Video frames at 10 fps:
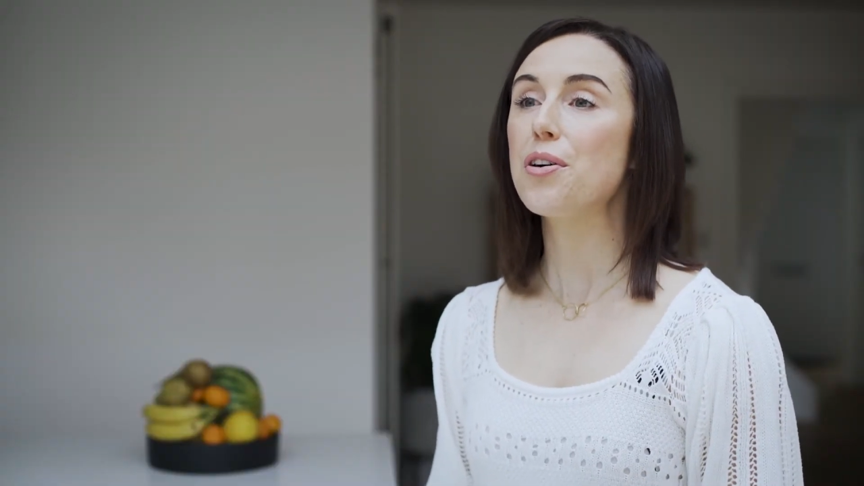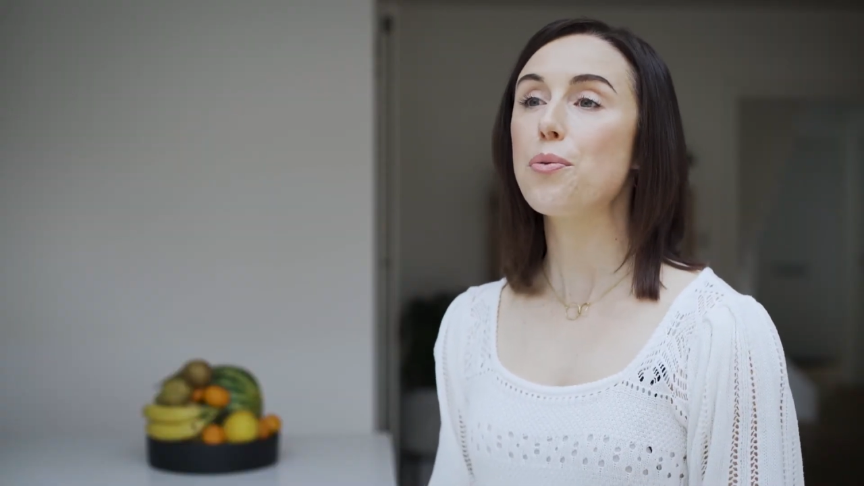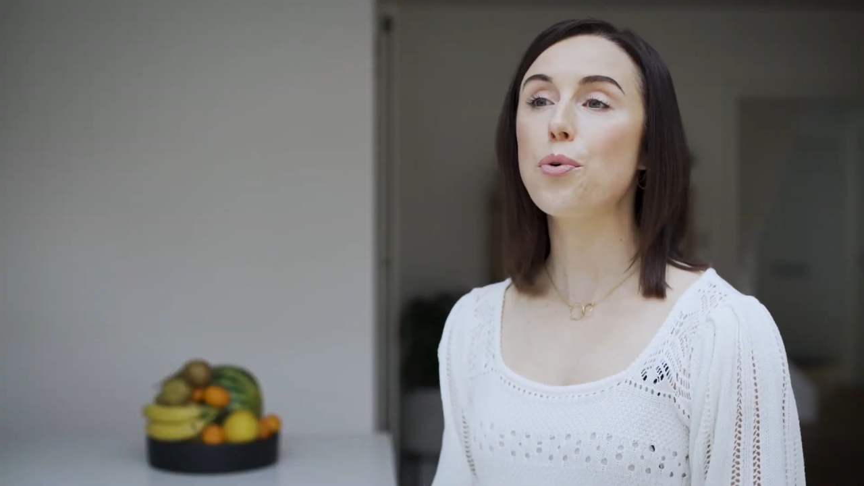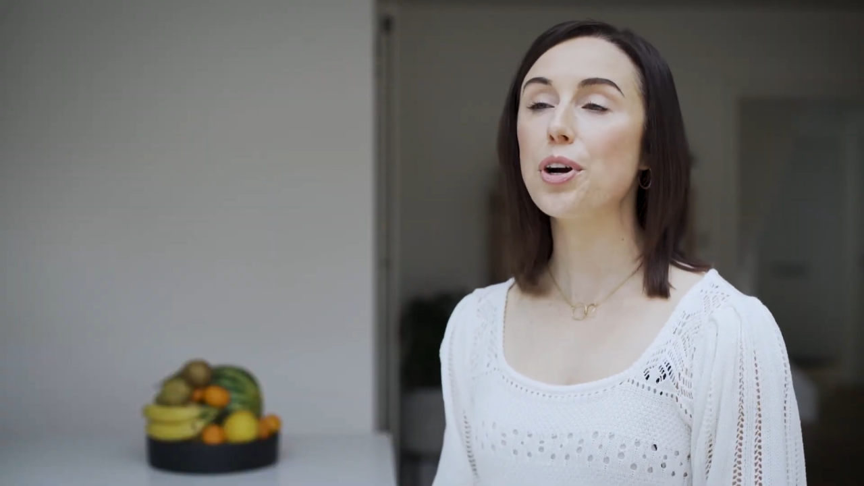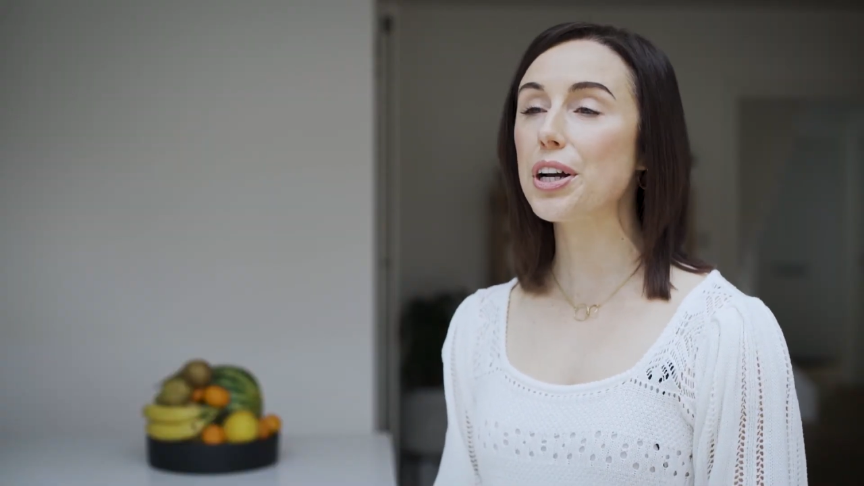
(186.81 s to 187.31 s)

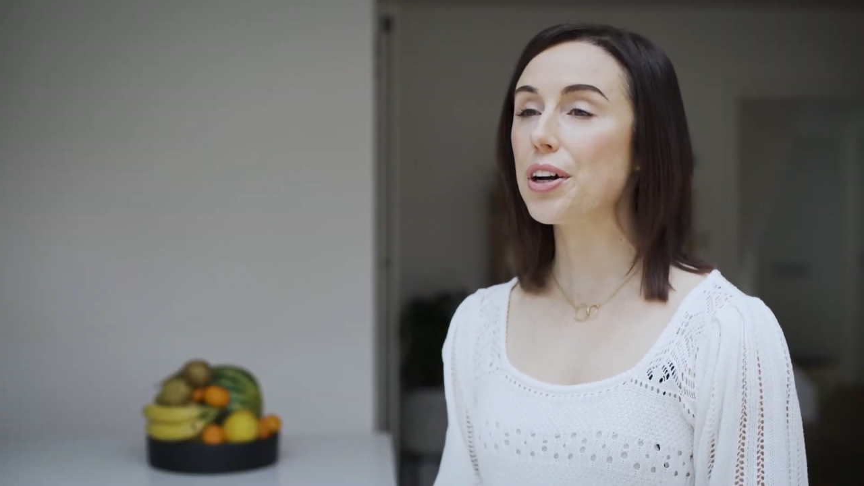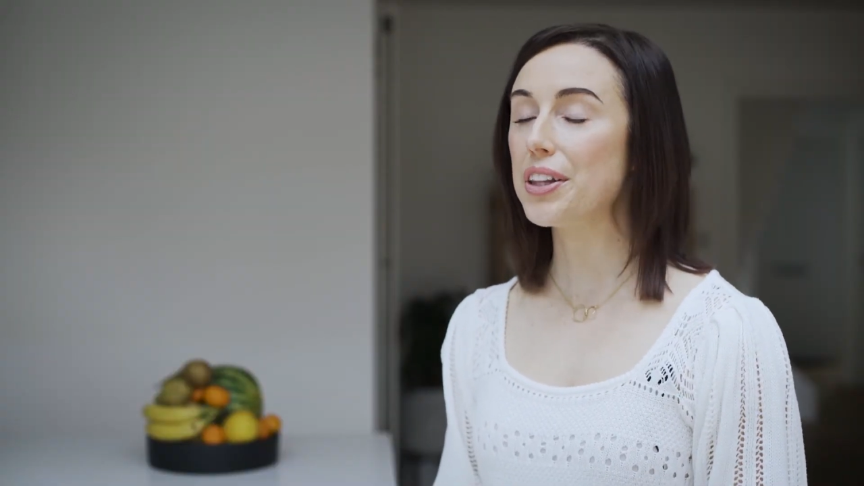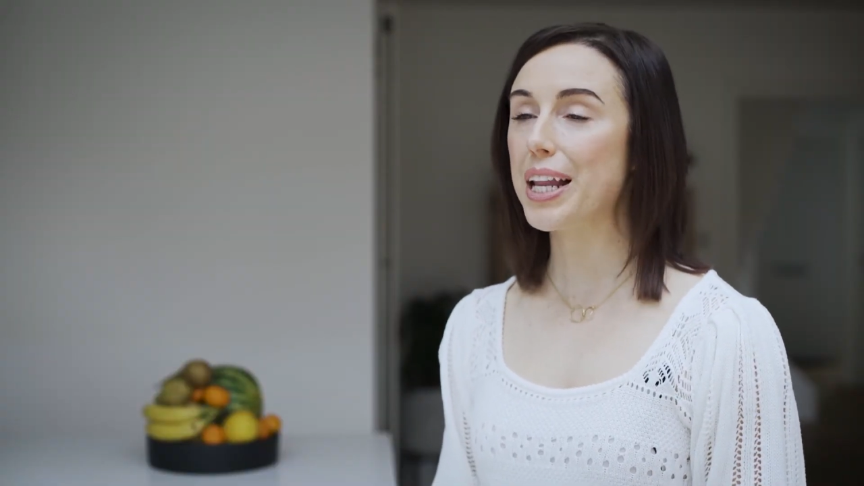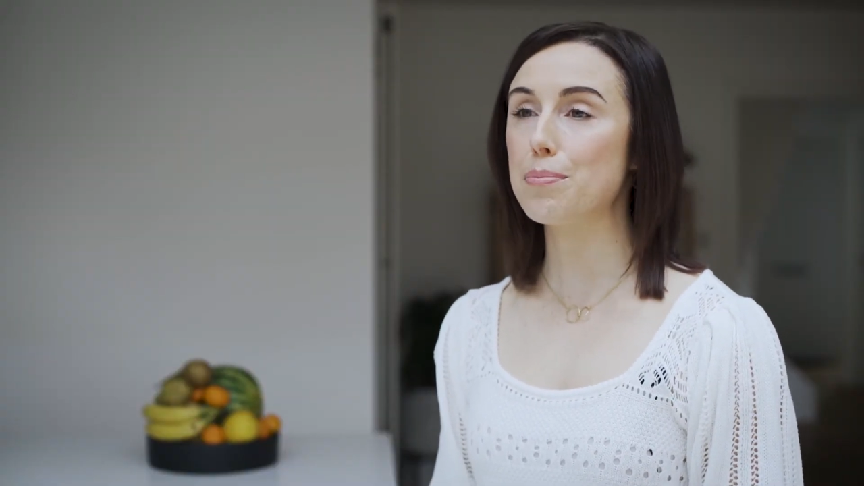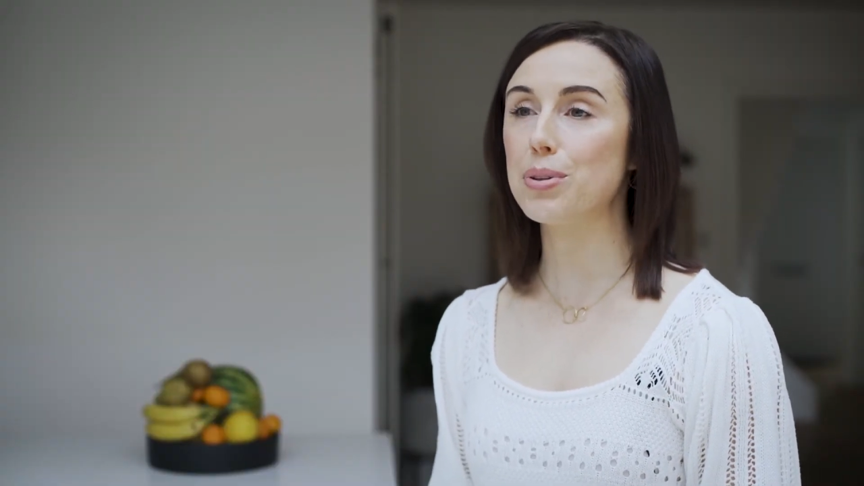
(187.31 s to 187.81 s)
work
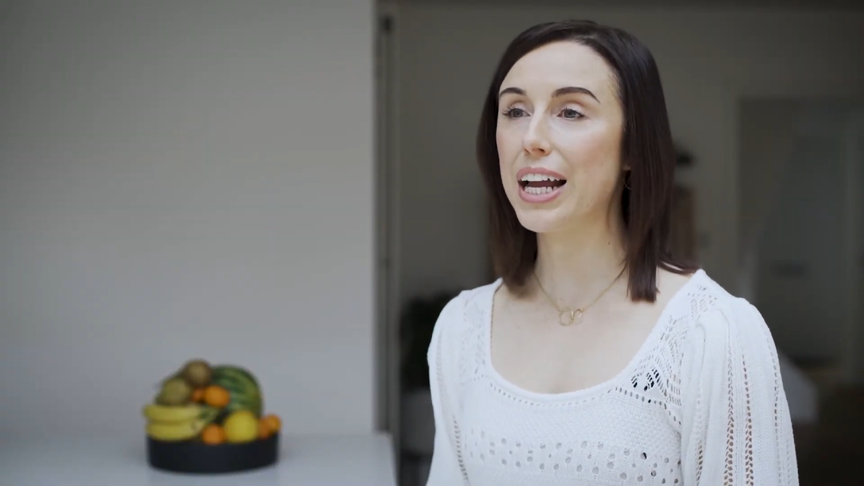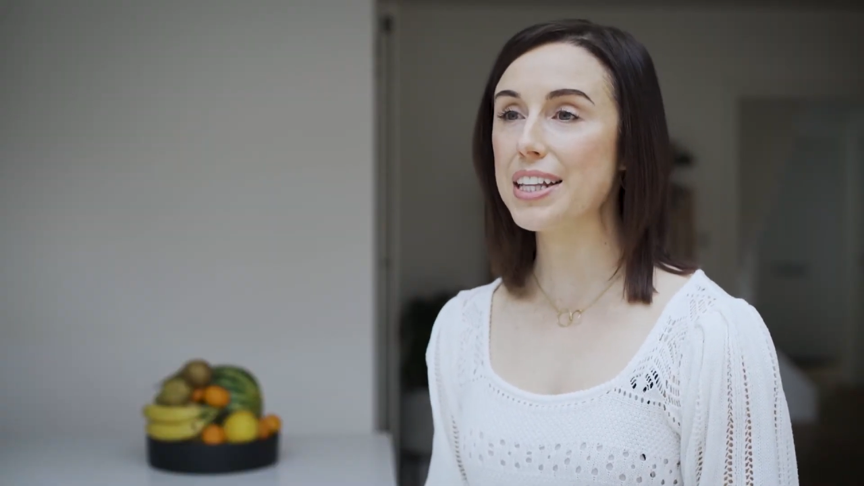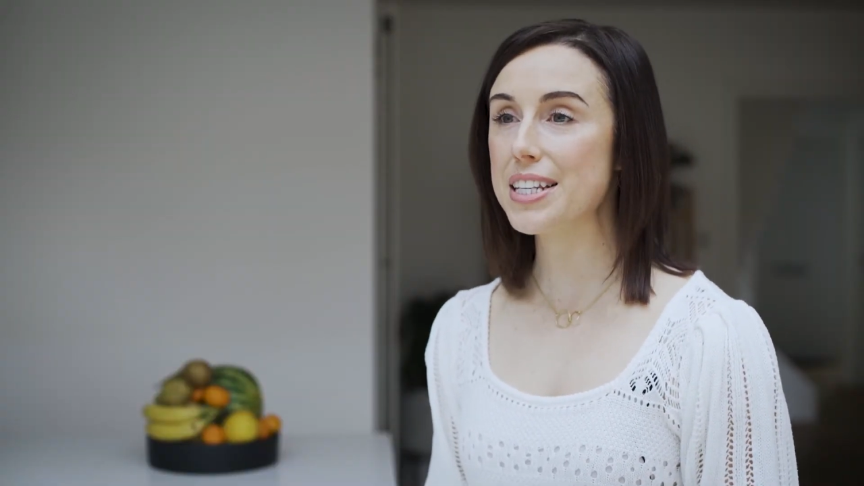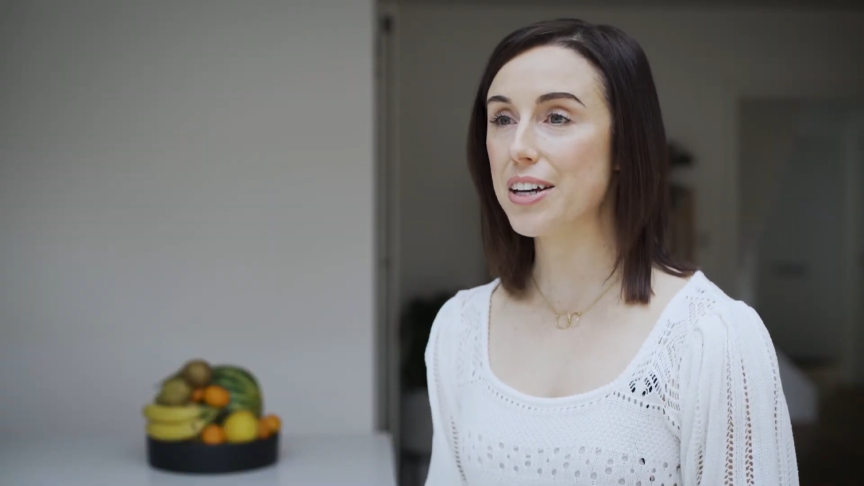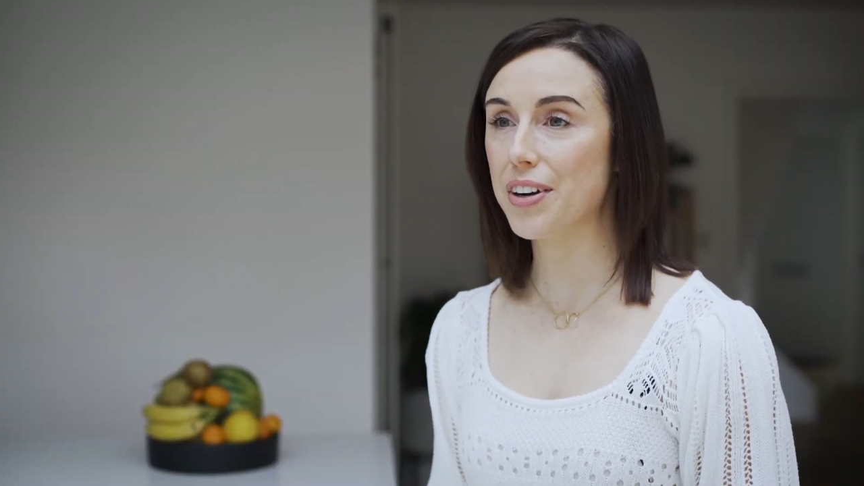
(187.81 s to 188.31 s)
on that
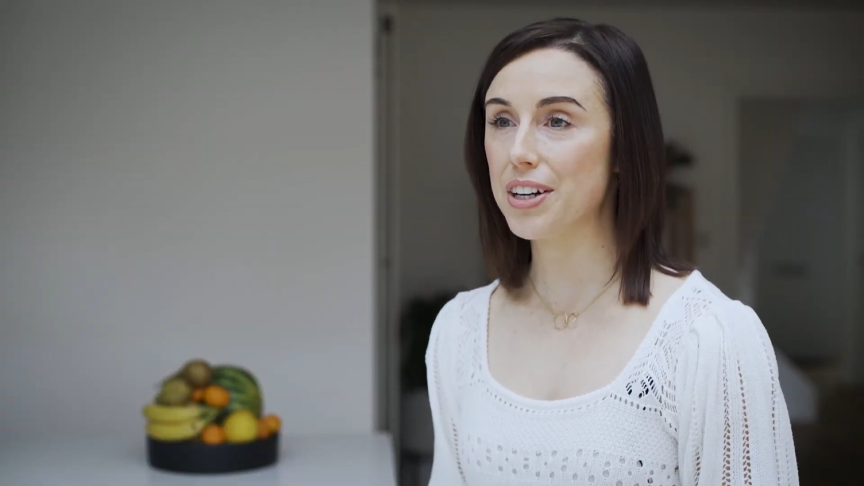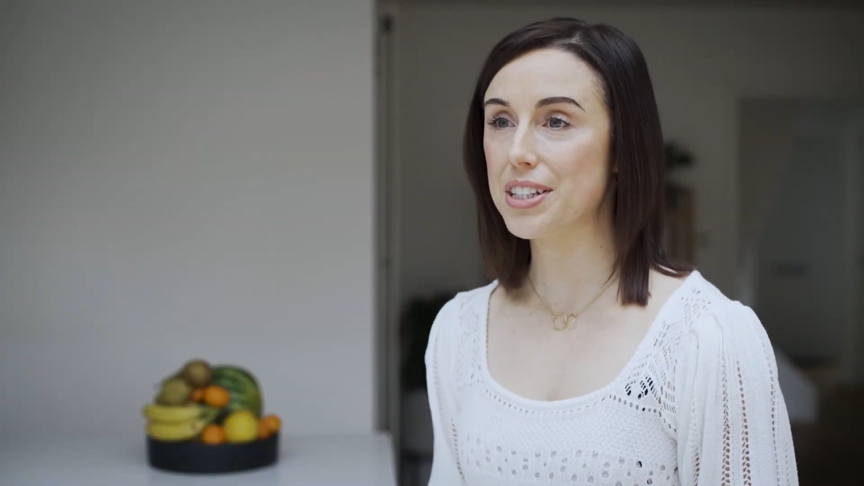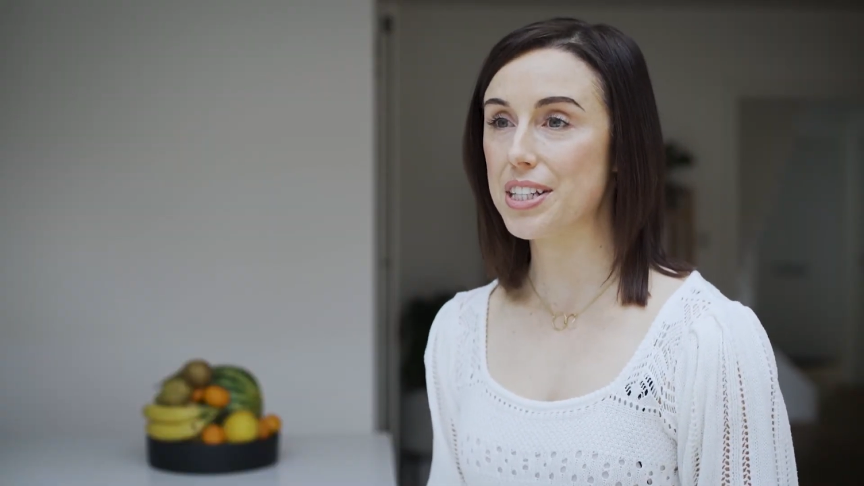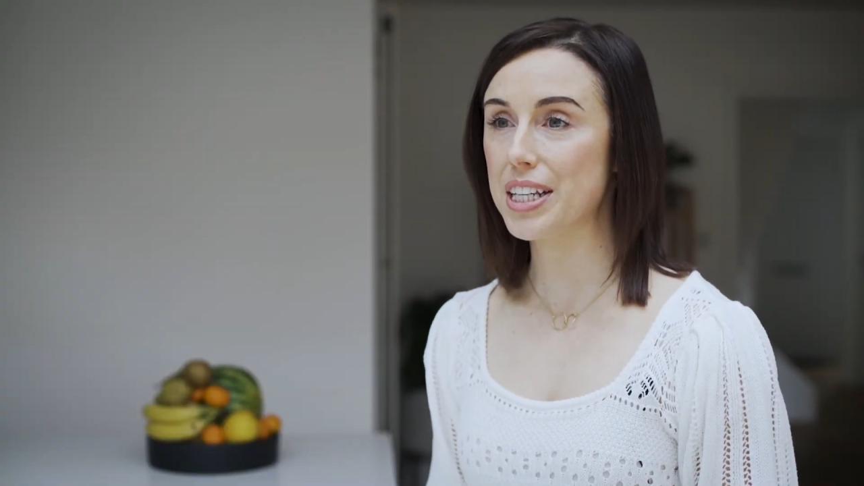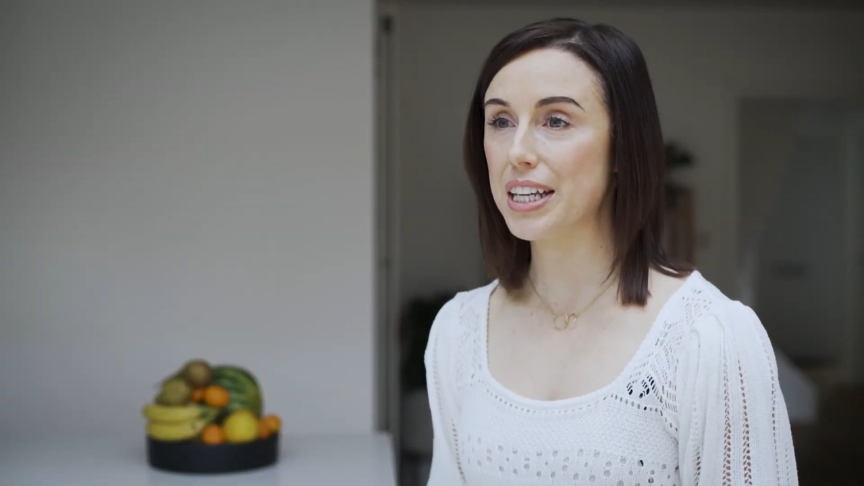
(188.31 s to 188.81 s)
plant
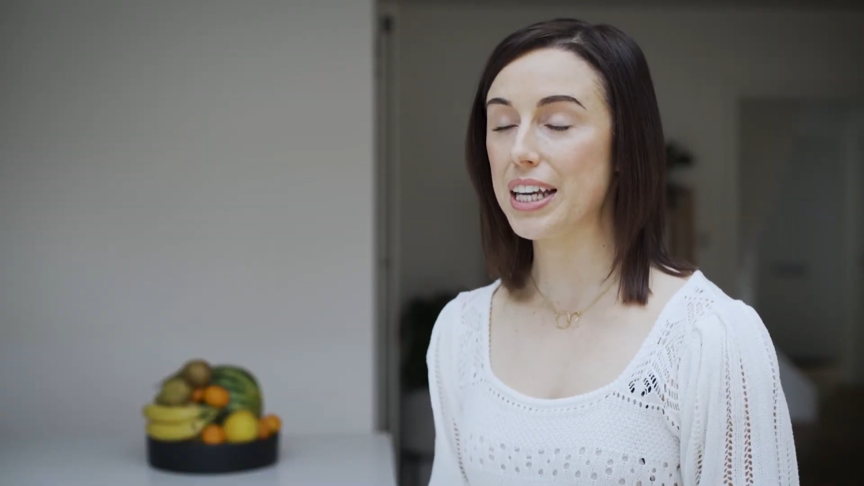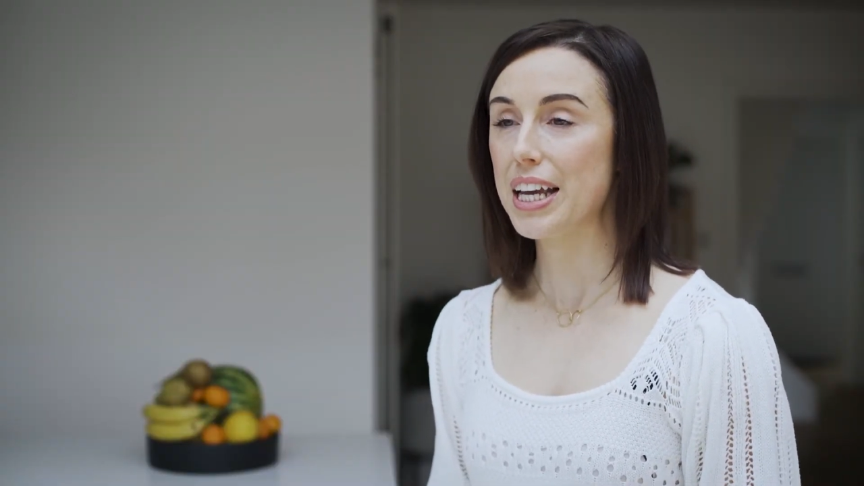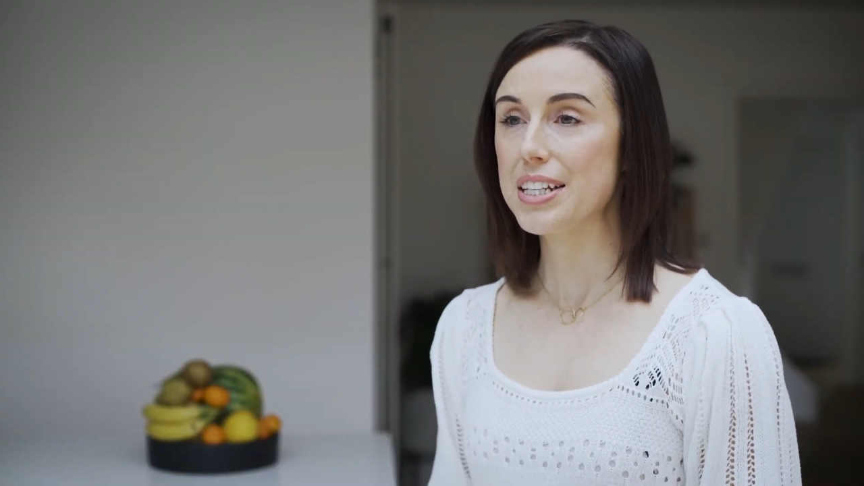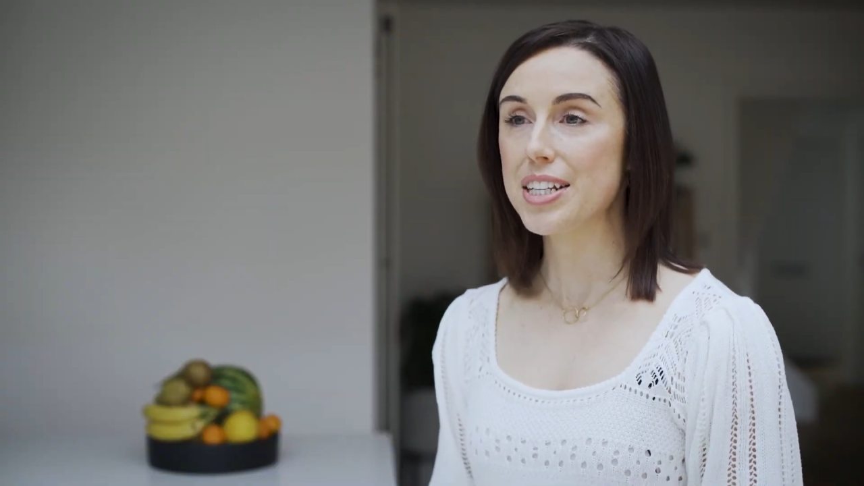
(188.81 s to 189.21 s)
diversity,